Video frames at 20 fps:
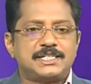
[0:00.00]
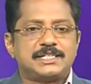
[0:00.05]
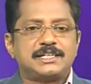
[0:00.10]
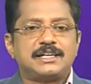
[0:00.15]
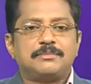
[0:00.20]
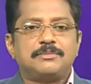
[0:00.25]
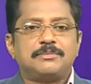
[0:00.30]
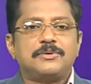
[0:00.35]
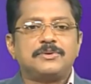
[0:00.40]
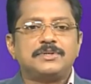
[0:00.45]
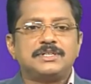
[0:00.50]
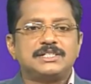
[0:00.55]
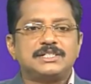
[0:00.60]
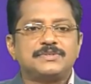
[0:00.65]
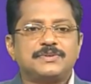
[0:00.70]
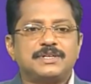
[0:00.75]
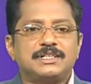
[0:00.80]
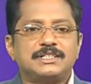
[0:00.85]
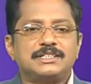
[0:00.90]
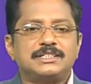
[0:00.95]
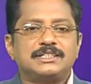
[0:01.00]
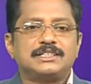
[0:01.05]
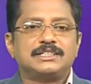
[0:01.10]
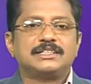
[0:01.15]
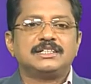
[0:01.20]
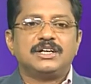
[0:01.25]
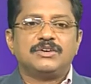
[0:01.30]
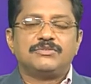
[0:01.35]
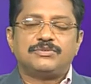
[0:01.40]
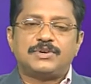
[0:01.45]
about this one here.
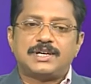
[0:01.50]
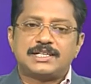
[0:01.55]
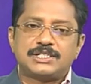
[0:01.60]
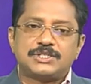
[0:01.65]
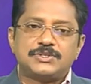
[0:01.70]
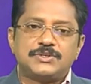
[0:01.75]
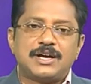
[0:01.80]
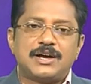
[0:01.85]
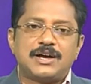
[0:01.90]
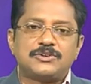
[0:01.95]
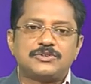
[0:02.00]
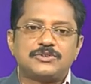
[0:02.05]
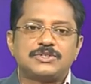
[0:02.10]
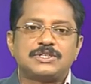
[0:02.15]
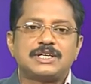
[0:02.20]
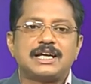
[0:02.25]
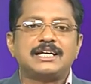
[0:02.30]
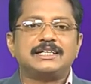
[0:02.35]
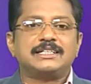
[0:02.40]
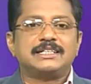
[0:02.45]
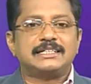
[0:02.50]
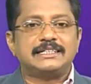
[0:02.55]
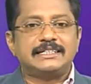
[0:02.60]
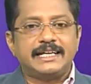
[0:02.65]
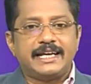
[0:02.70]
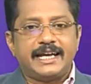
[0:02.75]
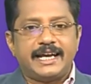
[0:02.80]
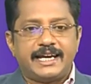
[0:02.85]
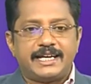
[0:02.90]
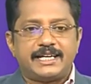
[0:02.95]
First you have to write the
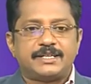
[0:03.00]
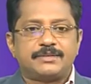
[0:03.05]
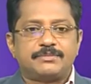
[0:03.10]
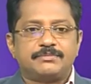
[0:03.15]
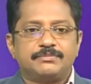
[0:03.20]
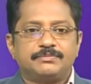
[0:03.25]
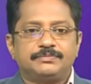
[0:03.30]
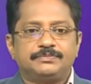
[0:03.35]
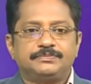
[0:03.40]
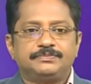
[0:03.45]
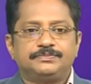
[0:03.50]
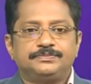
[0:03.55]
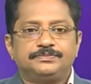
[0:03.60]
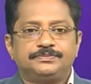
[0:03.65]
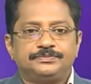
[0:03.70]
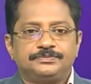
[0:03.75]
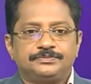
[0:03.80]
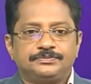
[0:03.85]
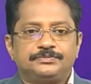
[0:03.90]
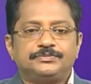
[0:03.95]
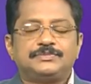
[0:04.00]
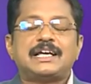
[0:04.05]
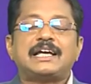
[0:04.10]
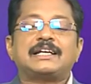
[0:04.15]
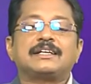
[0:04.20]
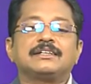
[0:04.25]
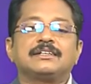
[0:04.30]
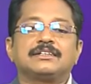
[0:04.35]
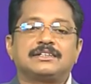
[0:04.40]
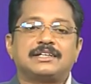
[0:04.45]
date, then
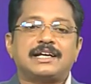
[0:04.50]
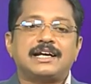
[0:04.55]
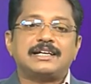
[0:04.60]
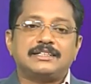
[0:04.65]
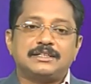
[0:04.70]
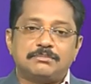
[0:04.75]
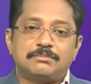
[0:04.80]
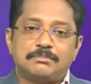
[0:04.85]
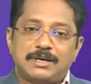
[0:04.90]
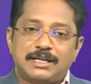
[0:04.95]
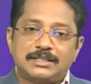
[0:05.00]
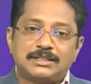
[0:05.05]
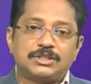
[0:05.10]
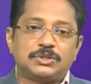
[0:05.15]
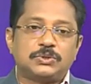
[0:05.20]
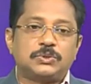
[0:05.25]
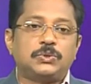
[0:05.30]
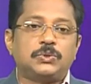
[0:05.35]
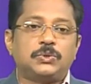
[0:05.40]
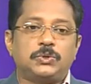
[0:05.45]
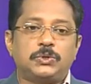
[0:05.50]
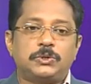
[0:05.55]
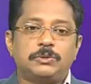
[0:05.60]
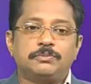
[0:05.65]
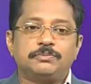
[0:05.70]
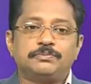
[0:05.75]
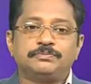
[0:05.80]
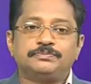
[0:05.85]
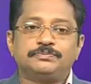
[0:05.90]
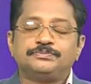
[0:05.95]
write the month code,
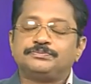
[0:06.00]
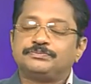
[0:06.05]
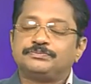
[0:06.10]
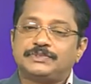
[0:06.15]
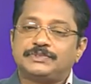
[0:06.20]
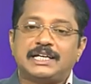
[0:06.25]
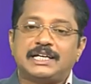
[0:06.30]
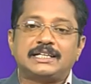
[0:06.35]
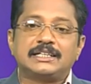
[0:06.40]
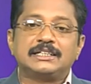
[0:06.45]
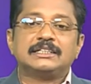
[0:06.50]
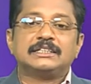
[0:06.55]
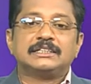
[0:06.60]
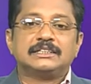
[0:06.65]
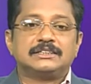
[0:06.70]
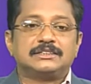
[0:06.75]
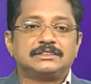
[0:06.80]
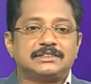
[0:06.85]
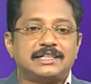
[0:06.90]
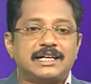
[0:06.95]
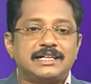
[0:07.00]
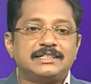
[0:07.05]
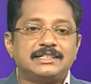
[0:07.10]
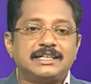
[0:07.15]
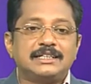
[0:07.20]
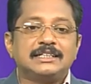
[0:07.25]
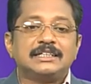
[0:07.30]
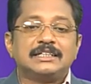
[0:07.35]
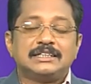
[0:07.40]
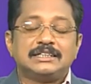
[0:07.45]
then write the
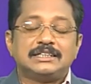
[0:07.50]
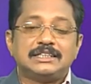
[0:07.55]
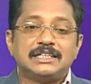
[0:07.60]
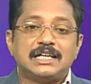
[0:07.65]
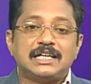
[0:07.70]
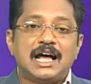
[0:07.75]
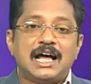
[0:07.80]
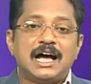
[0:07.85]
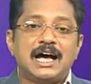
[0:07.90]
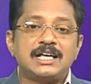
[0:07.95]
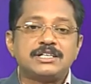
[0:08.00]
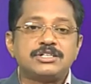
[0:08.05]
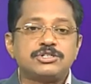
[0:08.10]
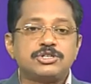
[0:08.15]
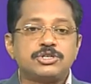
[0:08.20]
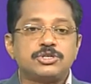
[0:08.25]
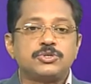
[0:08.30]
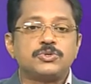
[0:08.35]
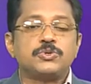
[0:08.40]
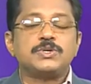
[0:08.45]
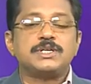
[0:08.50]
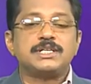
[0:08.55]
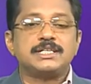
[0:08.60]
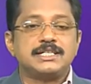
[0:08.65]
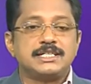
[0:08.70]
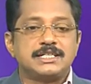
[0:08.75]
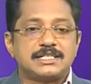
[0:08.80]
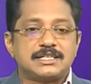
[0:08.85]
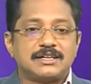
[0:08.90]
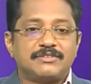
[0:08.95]
last 2
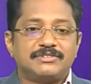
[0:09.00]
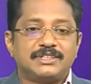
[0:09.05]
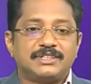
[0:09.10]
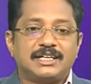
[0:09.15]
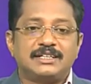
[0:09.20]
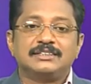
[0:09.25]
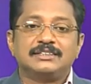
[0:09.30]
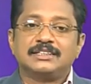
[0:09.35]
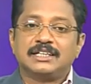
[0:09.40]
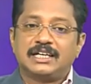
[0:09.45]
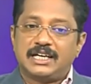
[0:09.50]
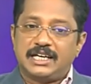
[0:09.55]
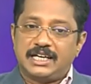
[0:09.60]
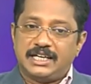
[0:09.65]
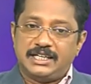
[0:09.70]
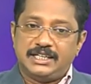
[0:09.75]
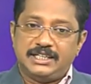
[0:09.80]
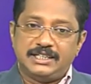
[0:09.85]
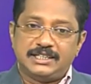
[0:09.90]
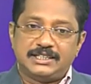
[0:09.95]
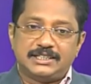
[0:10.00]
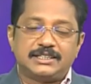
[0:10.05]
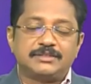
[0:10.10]
digits of the year